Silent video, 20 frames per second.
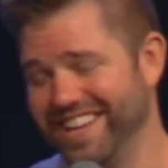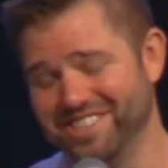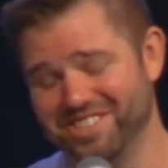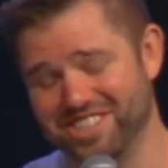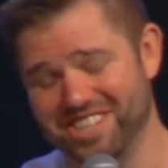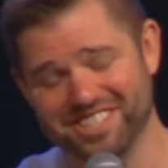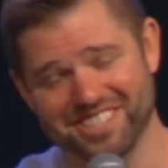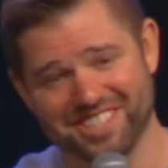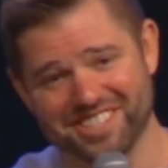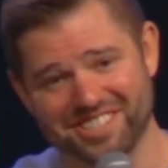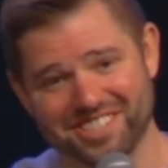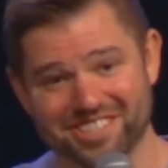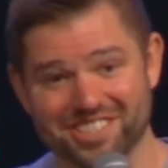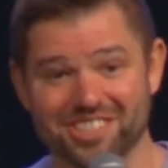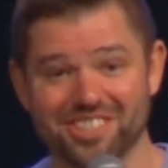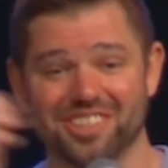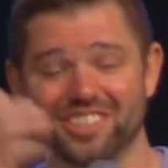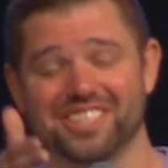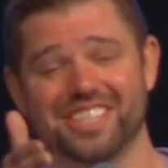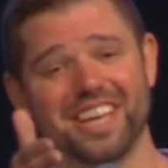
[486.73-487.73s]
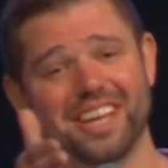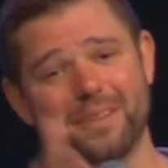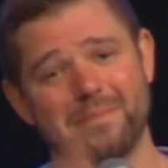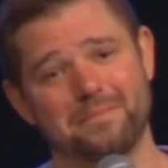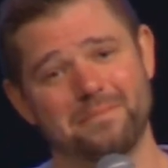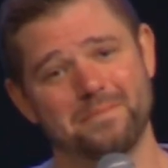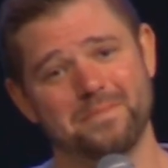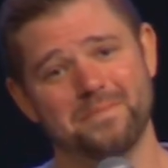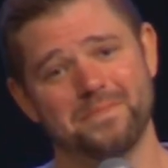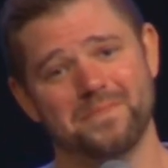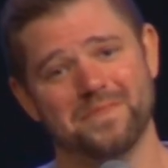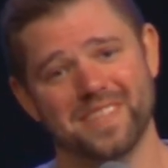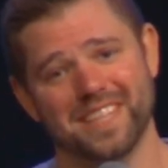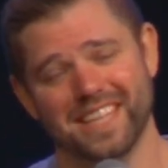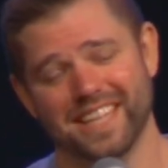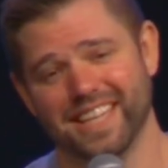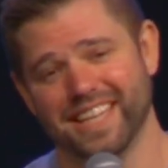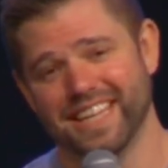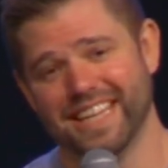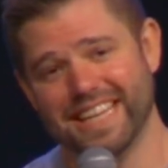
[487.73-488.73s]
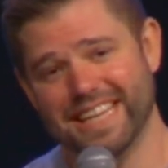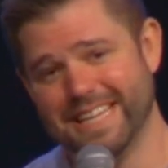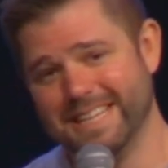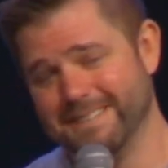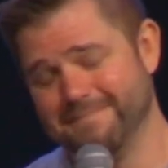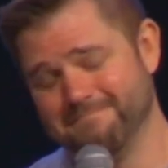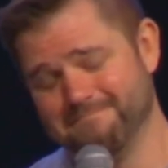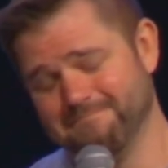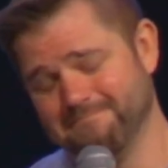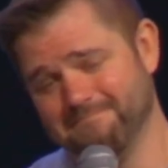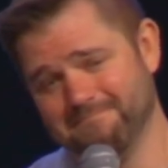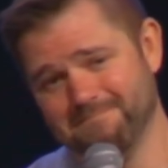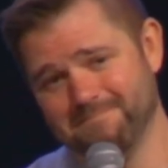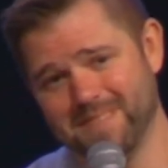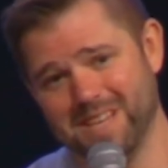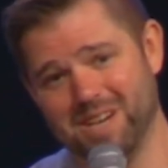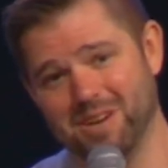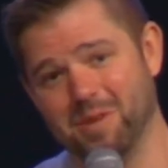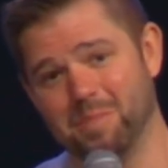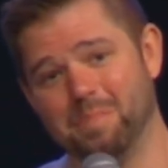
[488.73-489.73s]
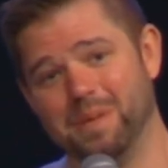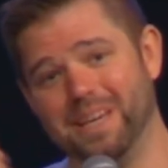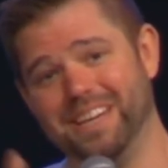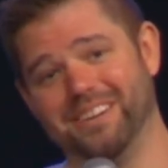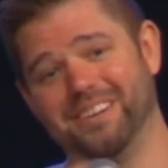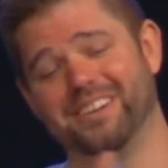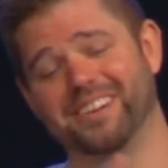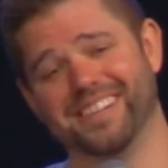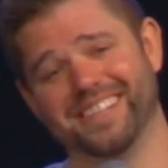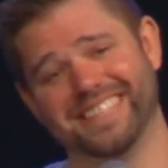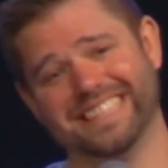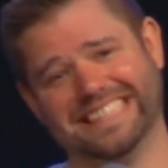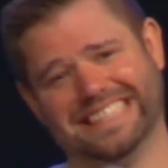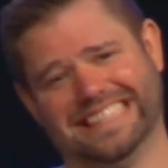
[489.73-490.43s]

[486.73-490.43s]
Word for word: And Jesus just looks at him. Oh, Peter.